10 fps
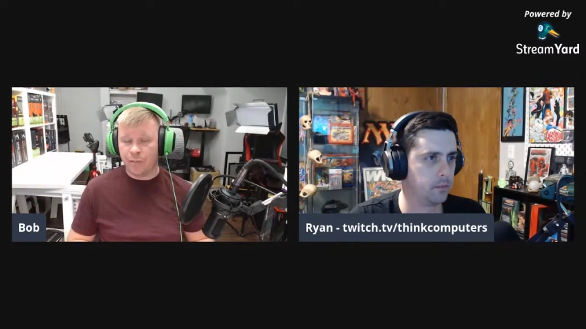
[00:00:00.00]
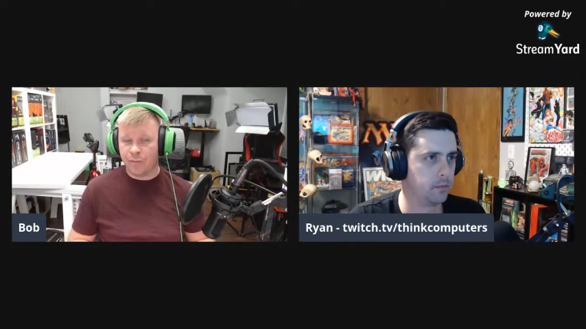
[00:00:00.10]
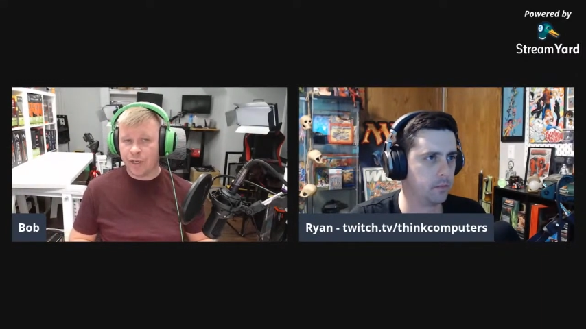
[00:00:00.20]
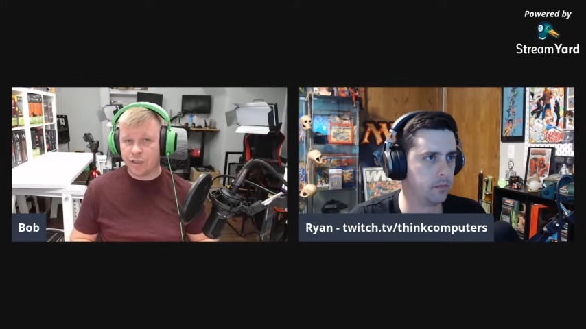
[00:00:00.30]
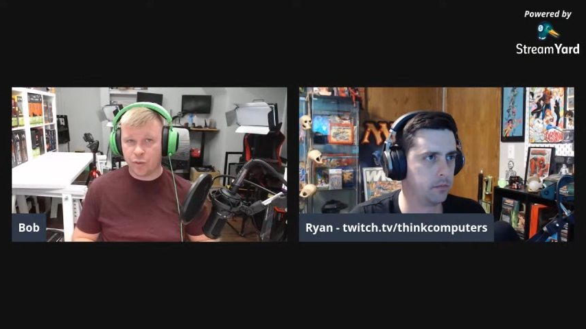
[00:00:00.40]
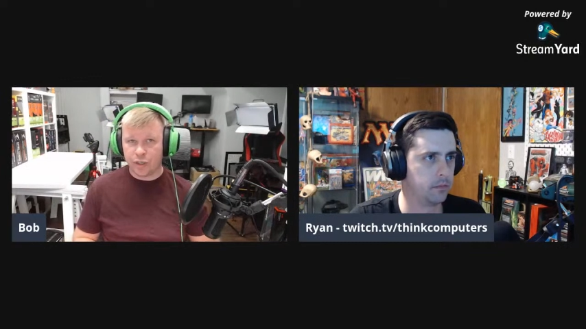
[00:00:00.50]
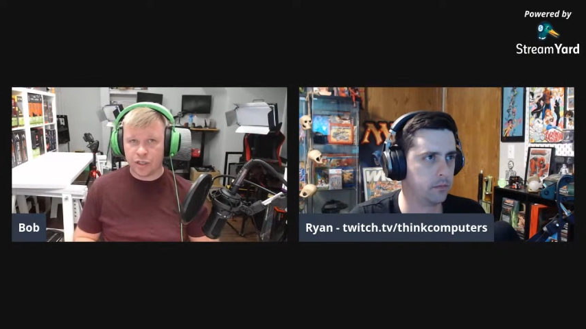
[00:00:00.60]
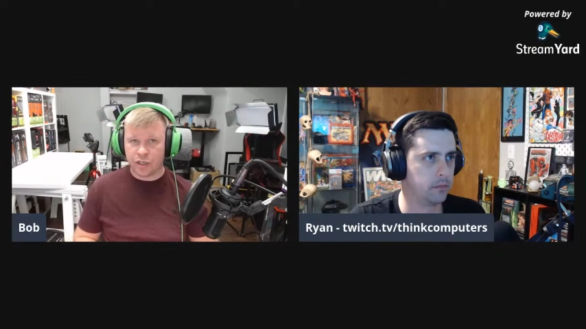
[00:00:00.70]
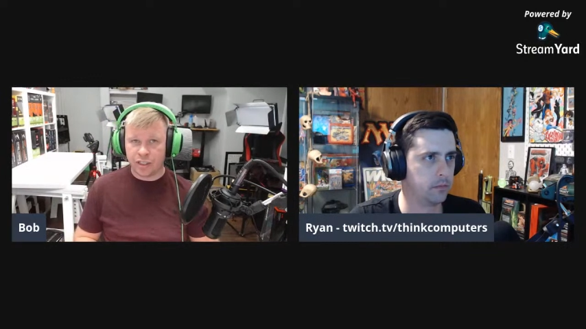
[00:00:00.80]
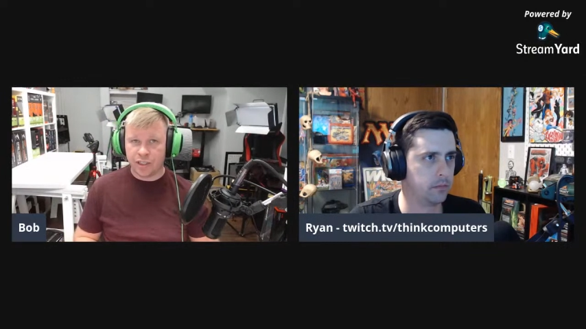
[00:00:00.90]
Speaker 1: It's
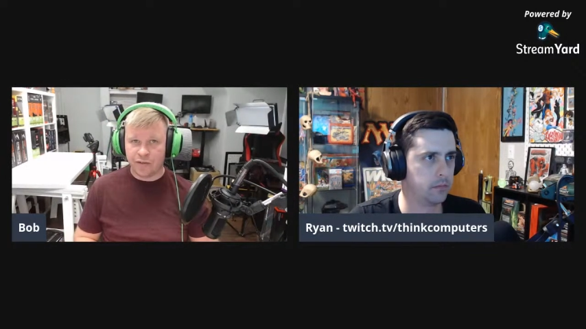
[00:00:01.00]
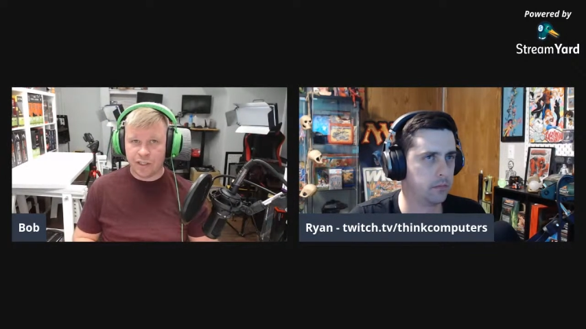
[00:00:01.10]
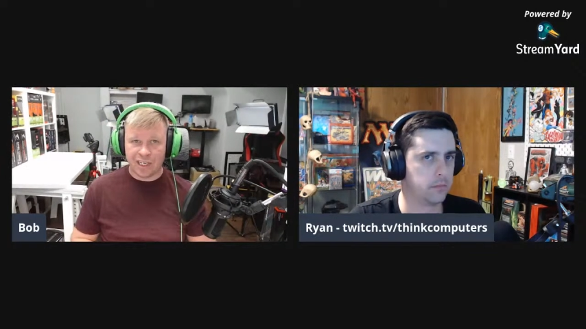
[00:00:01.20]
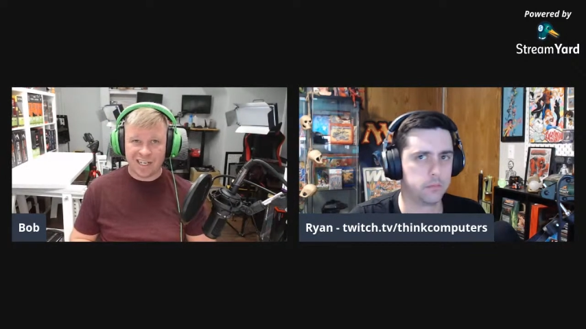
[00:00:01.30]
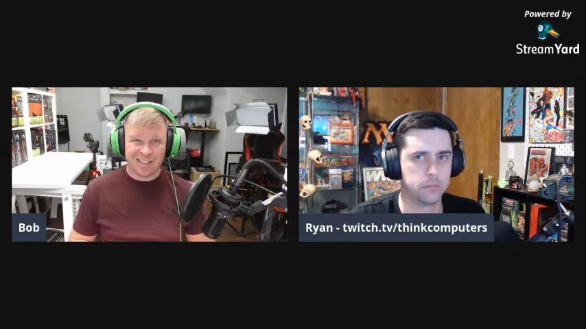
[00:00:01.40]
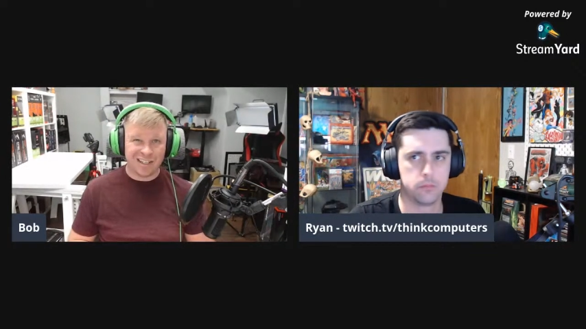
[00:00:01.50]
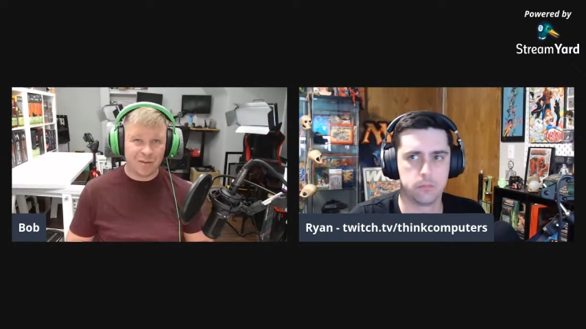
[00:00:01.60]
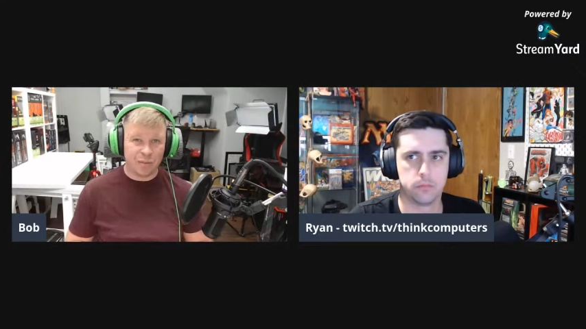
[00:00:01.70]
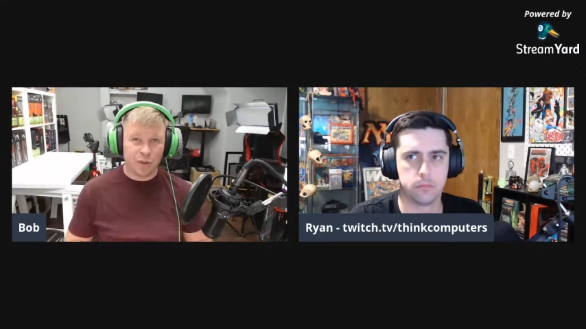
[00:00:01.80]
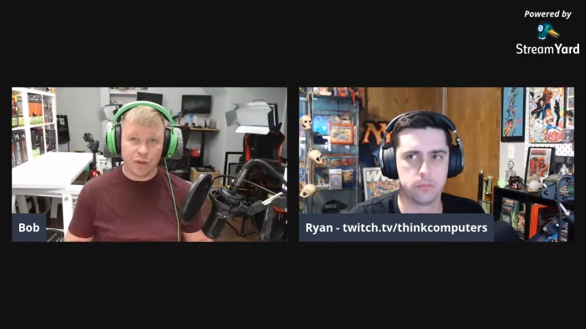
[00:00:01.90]

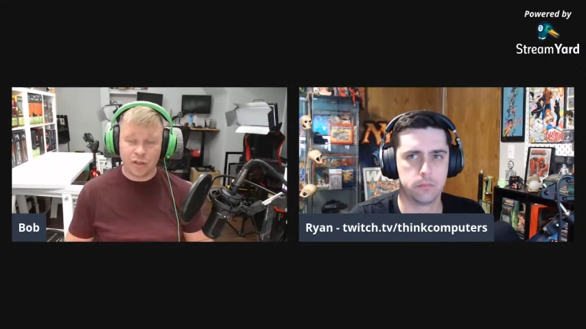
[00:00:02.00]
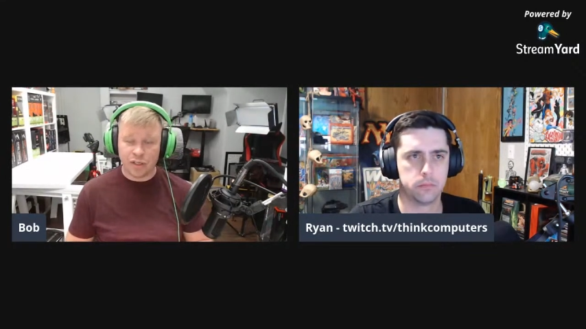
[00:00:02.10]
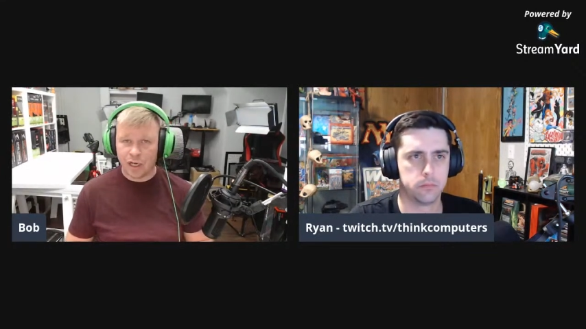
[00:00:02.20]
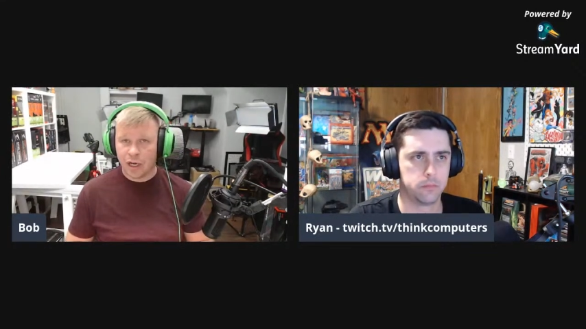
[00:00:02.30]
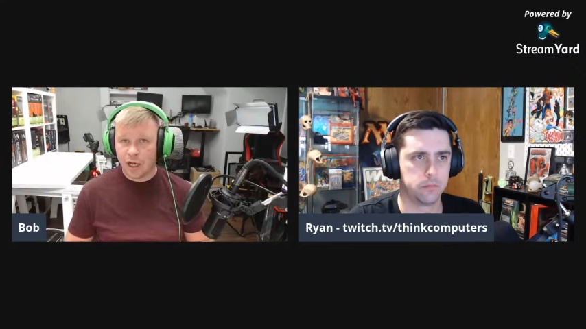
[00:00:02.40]
twitch.tv/thinkcomputers.